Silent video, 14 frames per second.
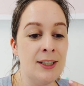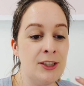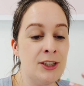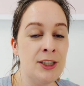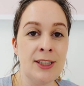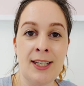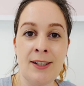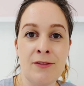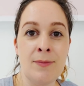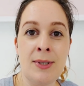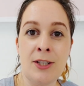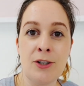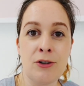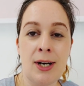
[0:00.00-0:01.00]
She's given
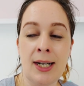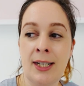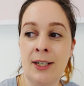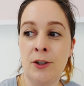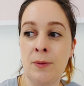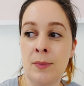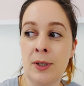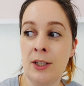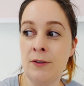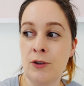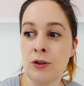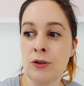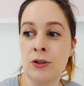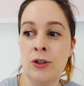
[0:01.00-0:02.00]
me the tracking number.
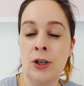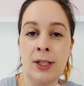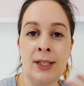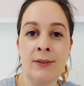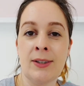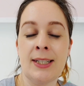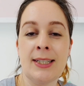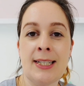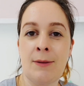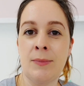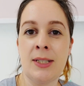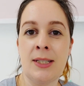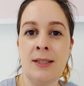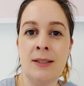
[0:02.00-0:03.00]
They've just not even
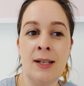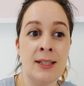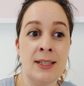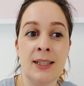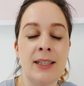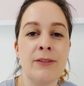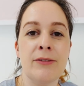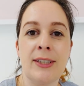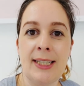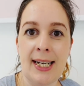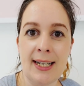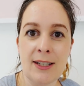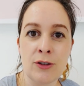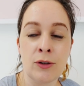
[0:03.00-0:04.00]
attempted a delivery yet.